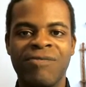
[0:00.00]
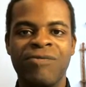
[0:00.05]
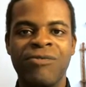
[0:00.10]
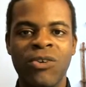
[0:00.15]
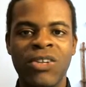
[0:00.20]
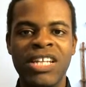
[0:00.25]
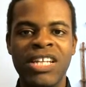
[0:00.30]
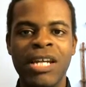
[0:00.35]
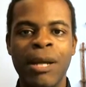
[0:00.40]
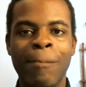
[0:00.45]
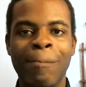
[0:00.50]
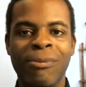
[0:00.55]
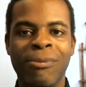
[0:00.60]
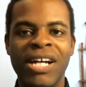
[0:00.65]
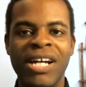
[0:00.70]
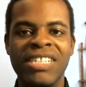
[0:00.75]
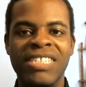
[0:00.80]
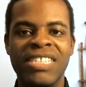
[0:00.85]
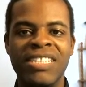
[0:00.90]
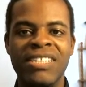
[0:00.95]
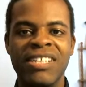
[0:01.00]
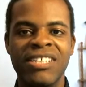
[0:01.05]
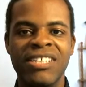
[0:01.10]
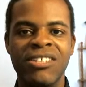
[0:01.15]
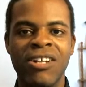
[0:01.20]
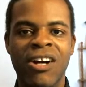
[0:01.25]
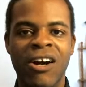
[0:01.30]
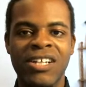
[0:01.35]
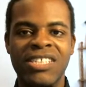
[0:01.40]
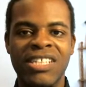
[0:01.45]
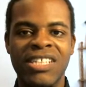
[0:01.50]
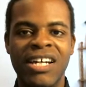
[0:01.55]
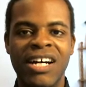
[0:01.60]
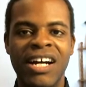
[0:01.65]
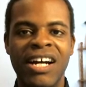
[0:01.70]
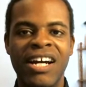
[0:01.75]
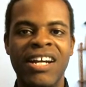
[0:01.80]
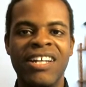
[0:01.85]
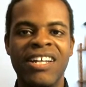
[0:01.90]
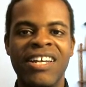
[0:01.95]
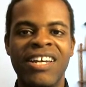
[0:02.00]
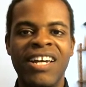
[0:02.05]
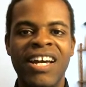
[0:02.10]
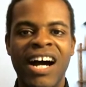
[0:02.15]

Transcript: fully embraced the dark side.